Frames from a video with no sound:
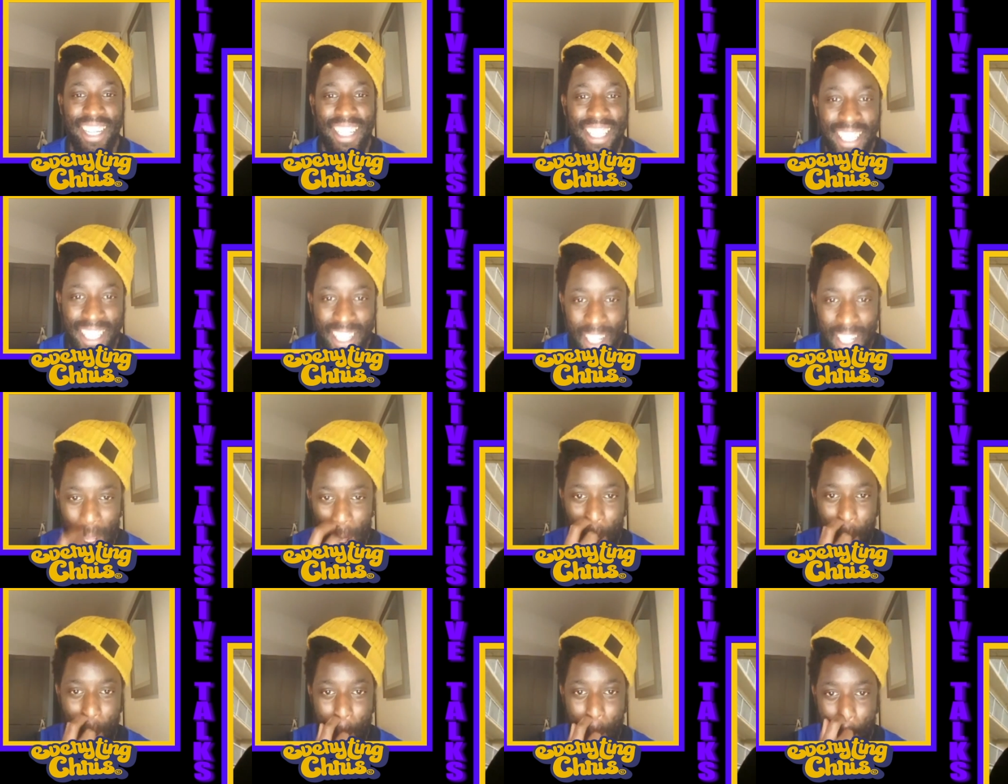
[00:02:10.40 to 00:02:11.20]
Hawaii
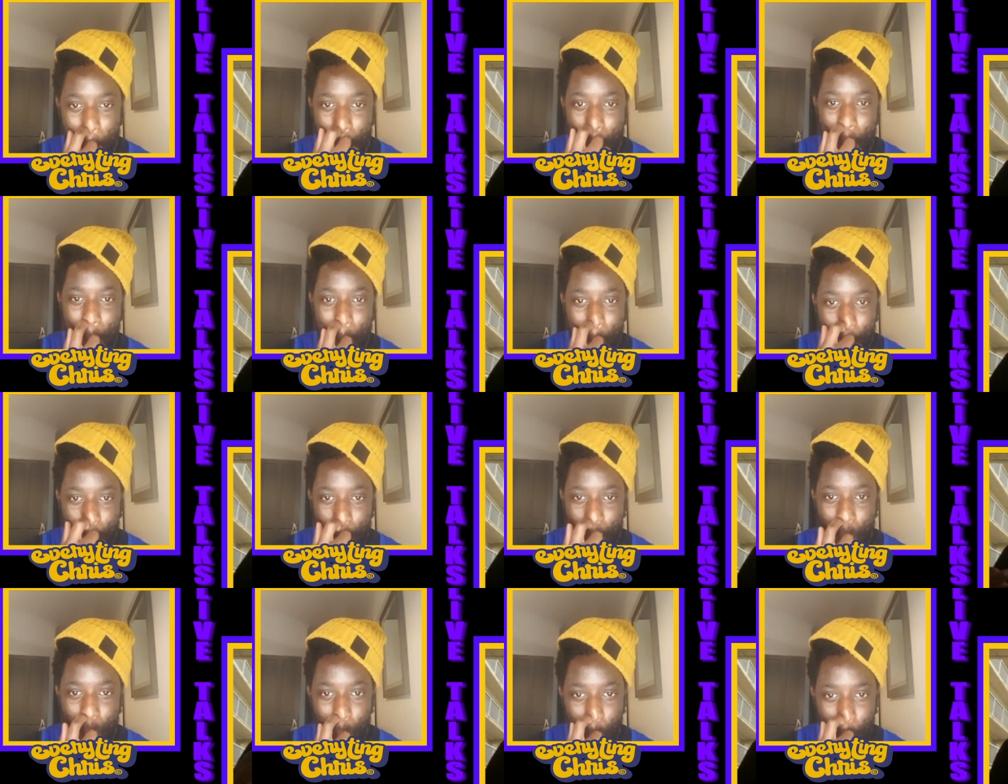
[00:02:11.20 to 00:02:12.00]
food is just so
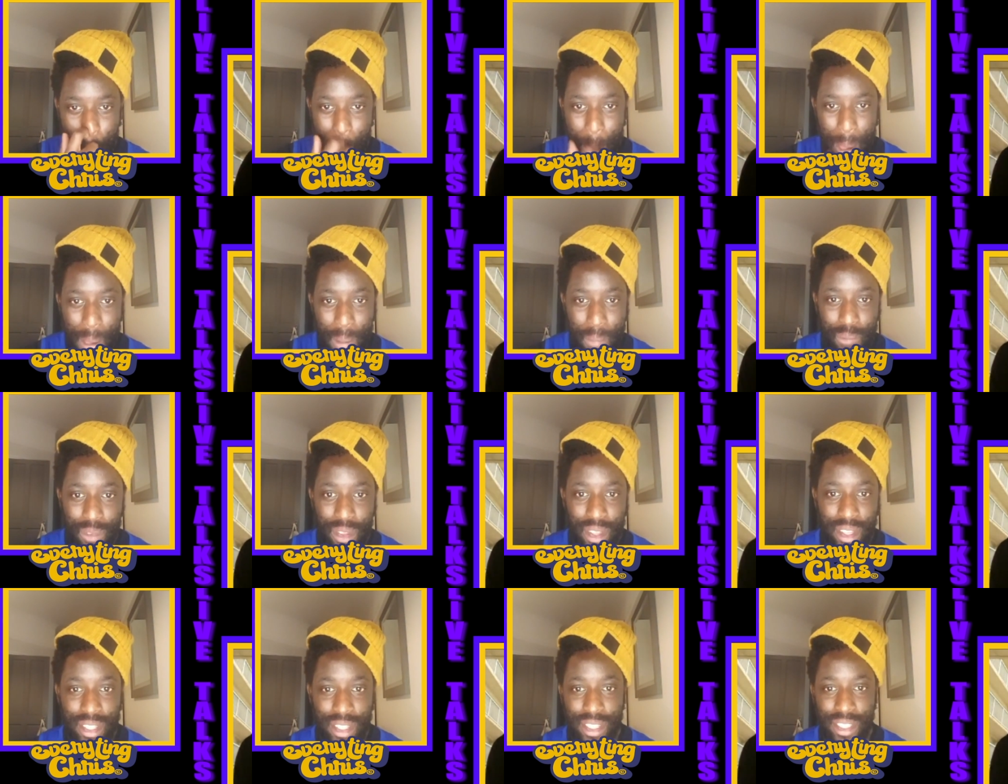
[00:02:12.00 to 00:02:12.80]
good, and
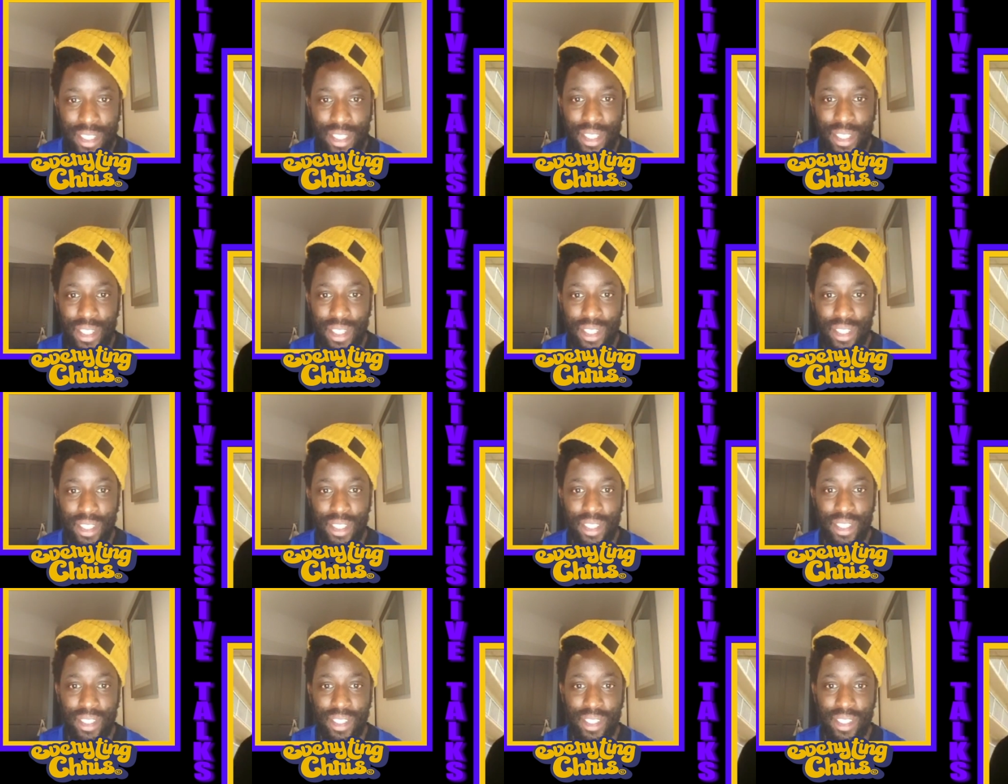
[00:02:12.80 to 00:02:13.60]

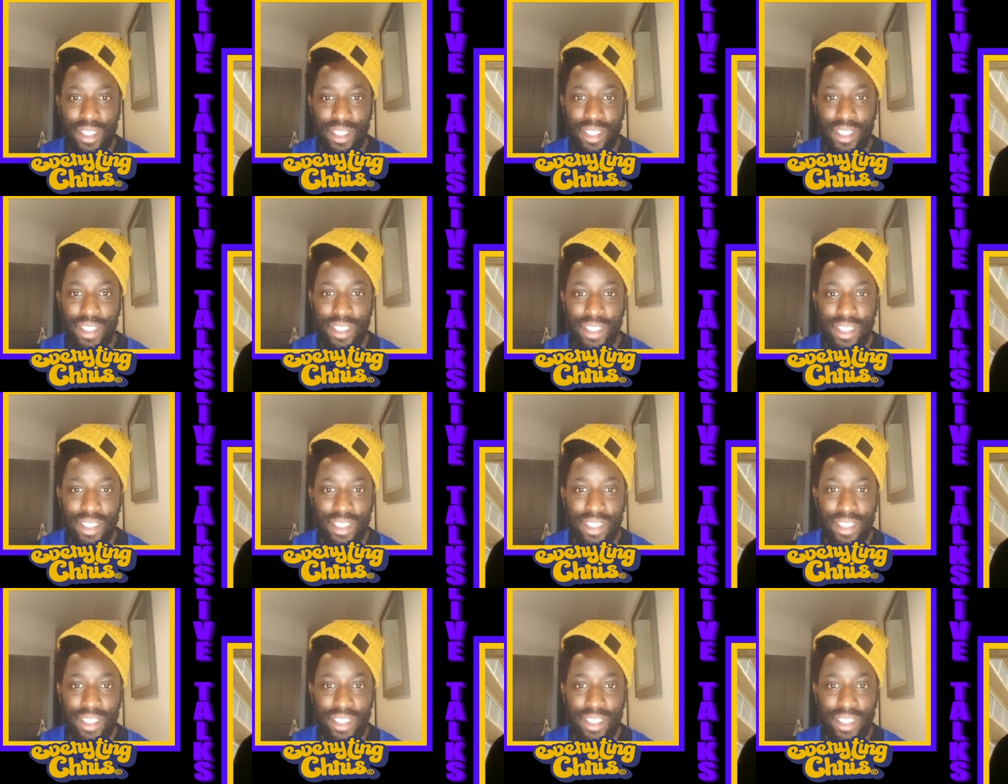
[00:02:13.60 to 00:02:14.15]
I got to play